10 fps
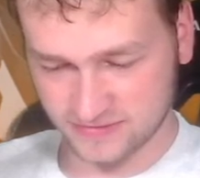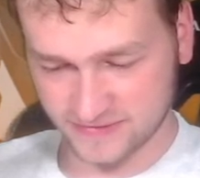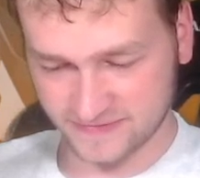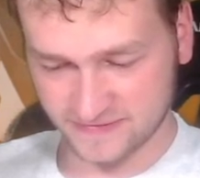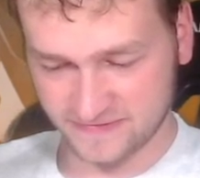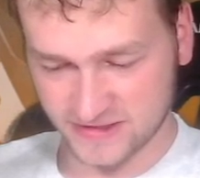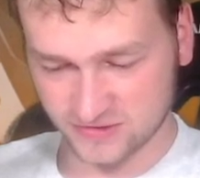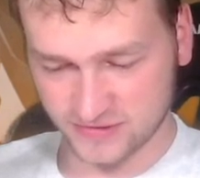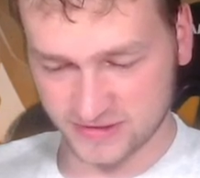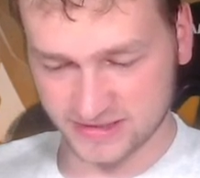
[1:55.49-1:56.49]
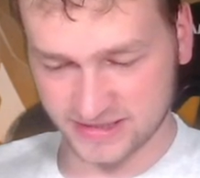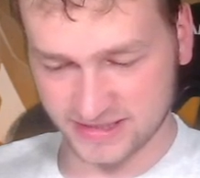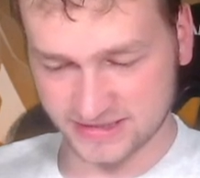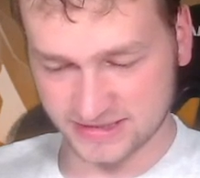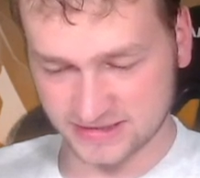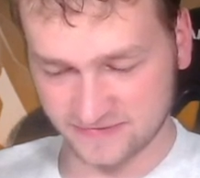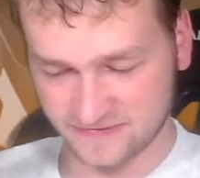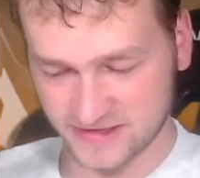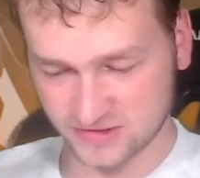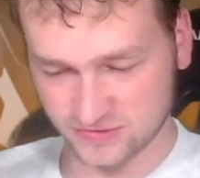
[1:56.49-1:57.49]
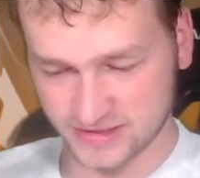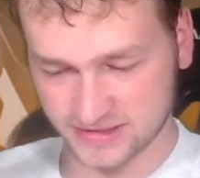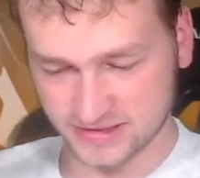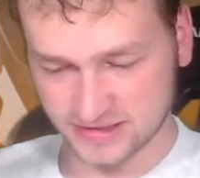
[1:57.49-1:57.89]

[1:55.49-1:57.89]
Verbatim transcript: with Inferno Drake against his Inferno Drake,